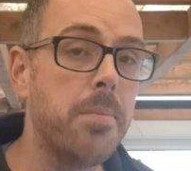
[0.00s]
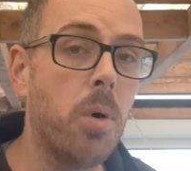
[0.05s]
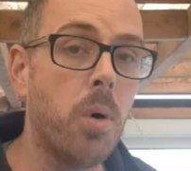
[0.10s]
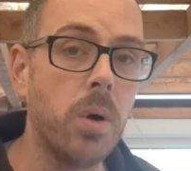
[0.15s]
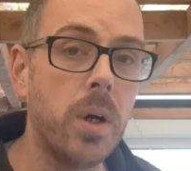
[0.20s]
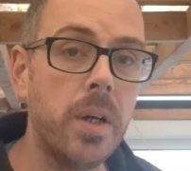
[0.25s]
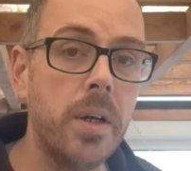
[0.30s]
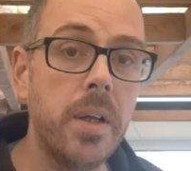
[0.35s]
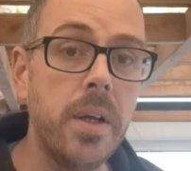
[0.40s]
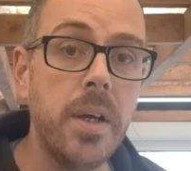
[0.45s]

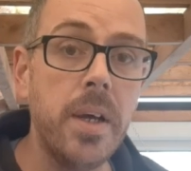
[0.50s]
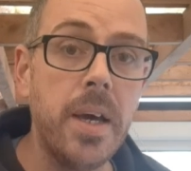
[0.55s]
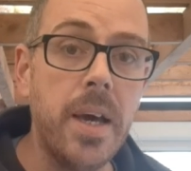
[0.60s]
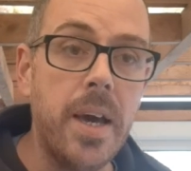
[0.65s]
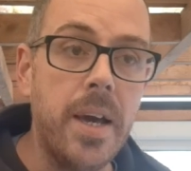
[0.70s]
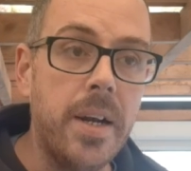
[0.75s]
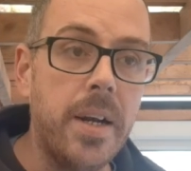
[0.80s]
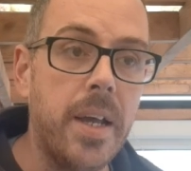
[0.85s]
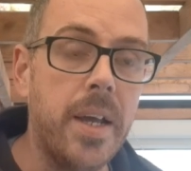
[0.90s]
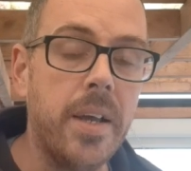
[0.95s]
morning
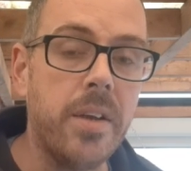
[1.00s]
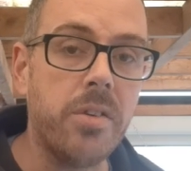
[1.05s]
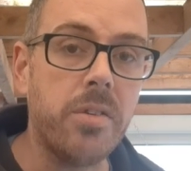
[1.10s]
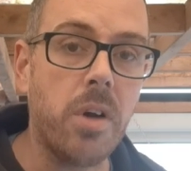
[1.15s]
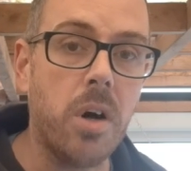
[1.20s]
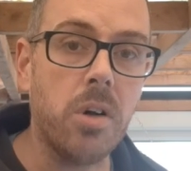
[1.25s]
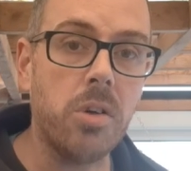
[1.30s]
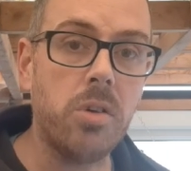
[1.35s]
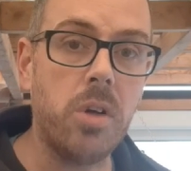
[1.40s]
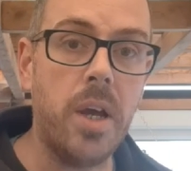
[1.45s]
and
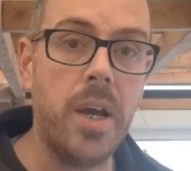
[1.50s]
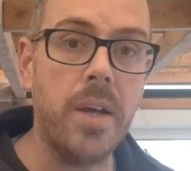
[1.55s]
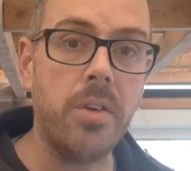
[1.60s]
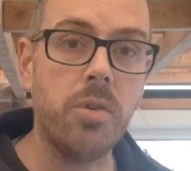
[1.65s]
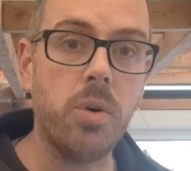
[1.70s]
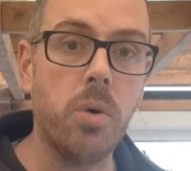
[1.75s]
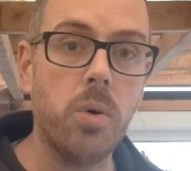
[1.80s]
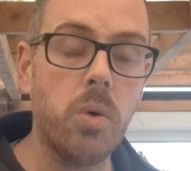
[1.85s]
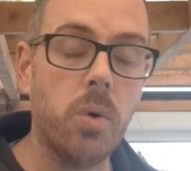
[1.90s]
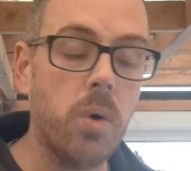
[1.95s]
start
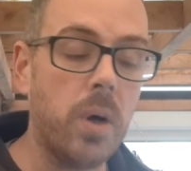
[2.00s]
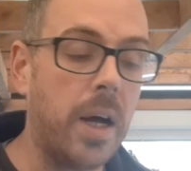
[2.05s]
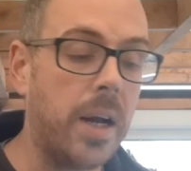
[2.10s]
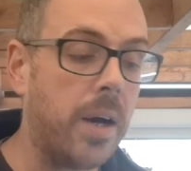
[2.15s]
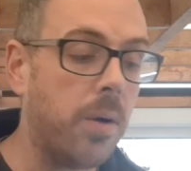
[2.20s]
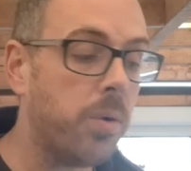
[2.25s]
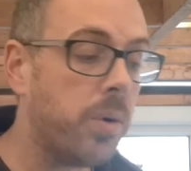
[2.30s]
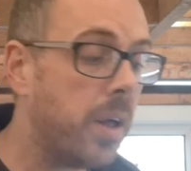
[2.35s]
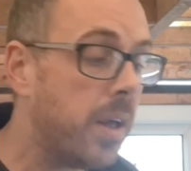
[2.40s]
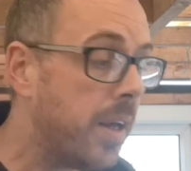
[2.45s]
sorting all
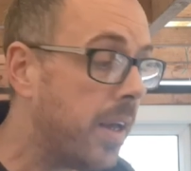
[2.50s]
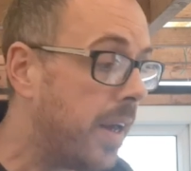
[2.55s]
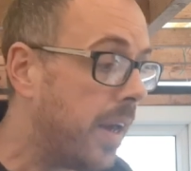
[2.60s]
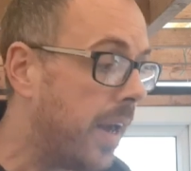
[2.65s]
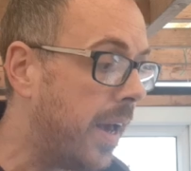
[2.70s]
that out.